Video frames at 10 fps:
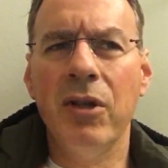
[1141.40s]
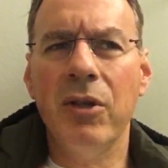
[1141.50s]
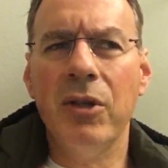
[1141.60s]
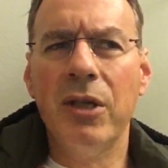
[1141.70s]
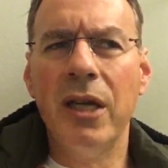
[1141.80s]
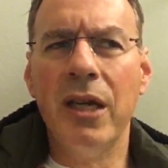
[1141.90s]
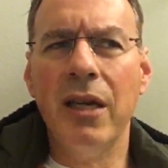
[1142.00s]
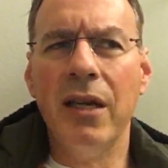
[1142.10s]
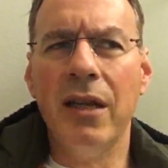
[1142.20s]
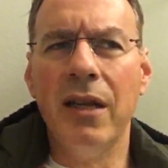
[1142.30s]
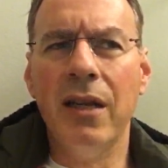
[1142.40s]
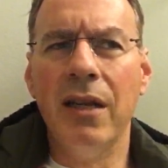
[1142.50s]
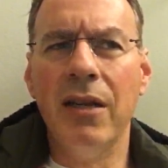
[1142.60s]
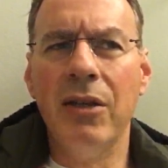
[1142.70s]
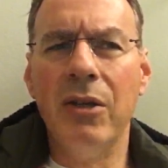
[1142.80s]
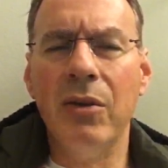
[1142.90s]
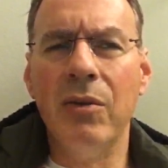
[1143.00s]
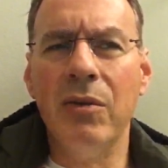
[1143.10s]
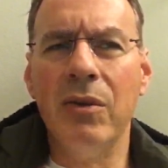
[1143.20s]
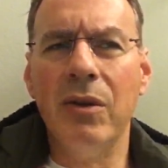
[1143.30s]
understand that
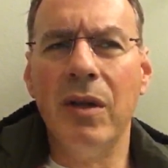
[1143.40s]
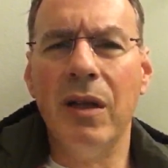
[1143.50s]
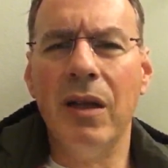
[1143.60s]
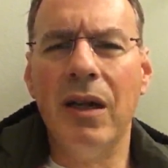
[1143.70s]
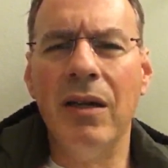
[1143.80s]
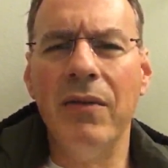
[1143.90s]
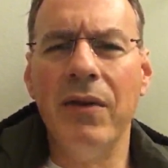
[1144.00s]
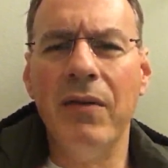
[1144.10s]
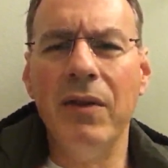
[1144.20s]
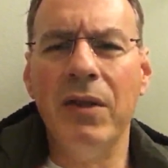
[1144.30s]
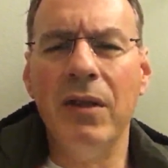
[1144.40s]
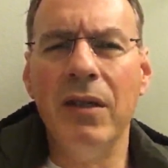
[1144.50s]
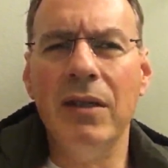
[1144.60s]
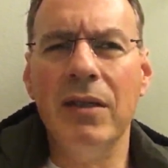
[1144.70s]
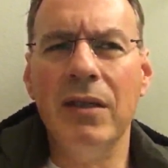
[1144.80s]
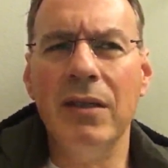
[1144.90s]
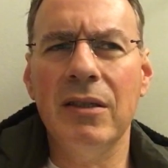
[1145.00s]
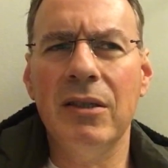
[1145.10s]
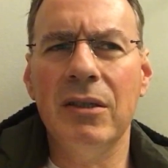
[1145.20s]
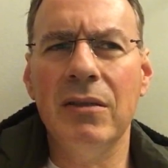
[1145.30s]
a lot of everything
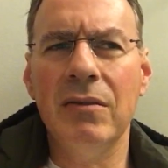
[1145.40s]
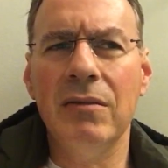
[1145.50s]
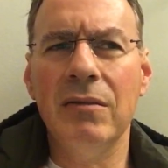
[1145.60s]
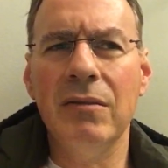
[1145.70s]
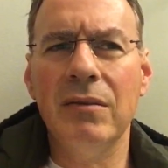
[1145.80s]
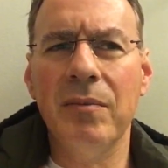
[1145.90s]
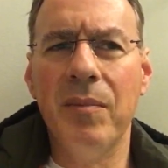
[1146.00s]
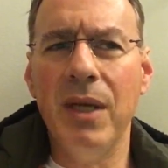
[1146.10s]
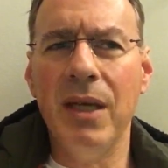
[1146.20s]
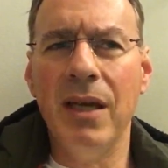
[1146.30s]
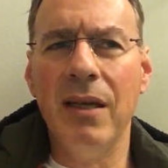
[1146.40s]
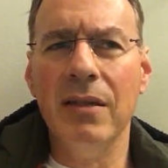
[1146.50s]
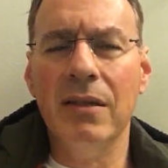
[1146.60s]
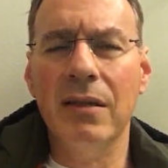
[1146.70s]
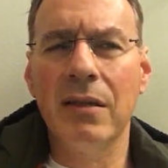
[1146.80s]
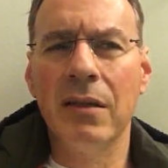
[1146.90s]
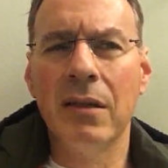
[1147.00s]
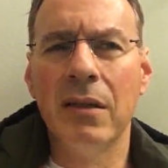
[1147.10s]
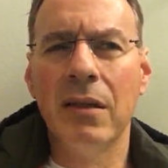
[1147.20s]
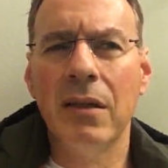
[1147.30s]
is BS,
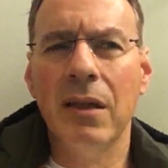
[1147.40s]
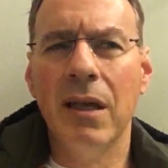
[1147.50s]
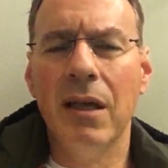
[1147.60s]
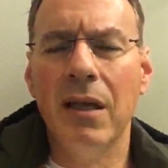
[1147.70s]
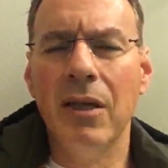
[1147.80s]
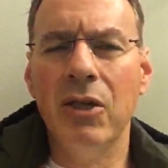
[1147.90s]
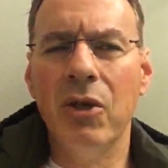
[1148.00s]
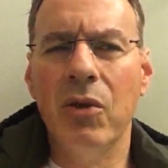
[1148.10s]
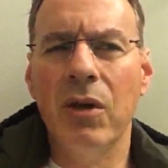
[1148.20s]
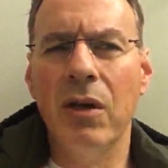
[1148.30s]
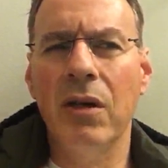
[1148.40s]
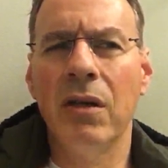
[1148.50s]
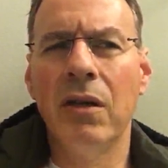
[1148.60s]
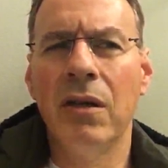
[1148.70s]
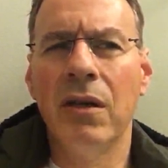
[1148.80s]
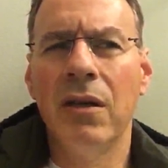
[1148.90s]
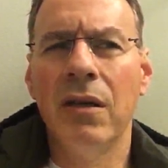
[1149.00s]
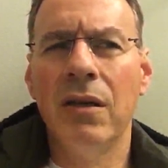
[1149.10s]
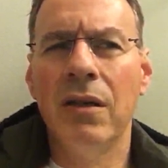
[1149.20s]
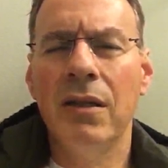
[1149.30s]
and then you're
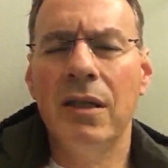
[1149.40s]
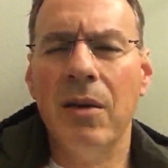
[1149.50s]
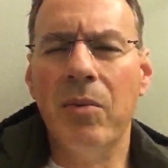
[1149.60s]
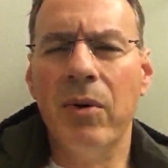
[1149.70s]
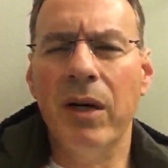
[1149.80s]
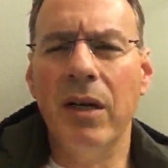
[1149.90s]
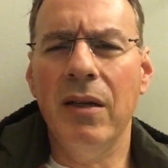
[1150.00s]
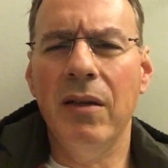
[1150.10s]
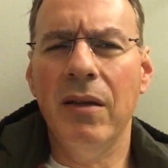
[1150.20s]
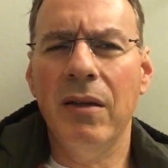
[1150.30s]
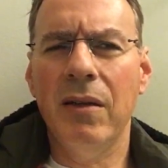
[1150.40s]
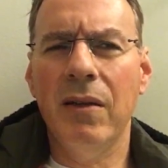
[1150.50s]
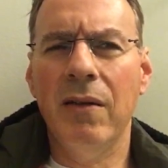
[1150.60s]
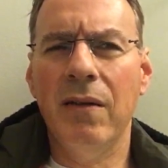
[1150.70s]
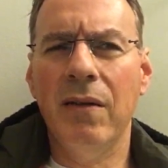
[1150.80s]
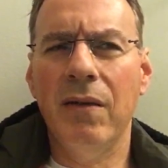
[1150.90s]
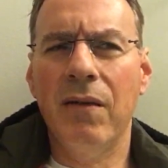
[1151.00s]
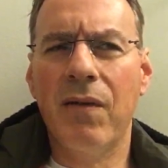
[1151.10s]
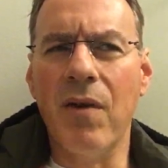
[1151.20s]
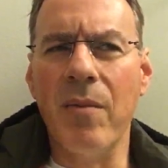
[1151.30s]
separated
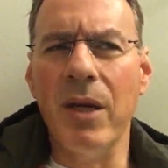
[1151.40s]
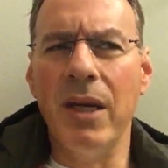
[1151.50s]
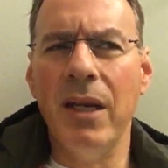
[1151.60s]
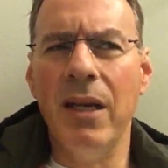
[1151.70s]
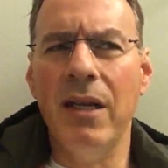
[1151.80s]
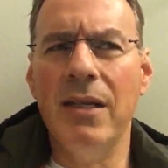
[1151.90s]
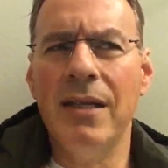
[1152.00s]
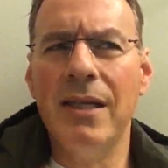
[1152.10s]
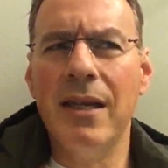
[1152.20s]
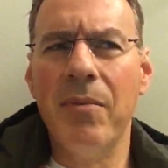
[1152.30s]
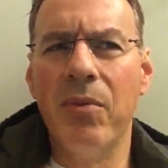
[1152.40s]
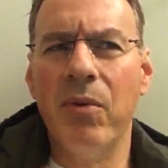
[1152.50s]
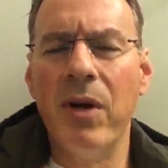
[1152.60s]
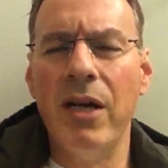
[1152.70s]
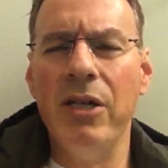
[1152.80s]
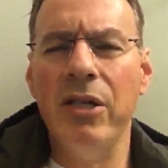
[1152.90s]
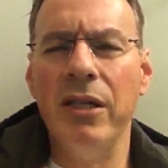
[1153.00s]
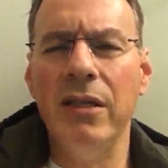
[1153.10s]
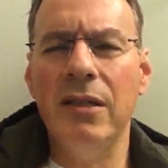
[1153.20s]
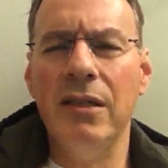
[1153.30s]
from it, and the
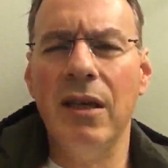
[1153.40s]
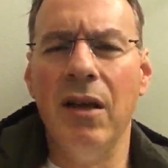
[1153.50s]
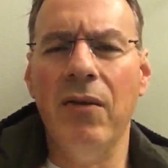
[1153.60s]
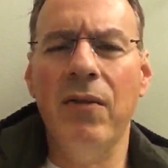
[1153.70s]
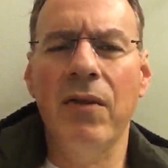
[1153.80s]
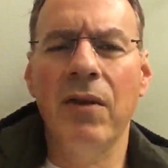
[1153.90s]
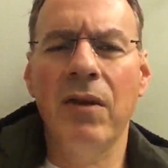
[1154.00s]
separation itself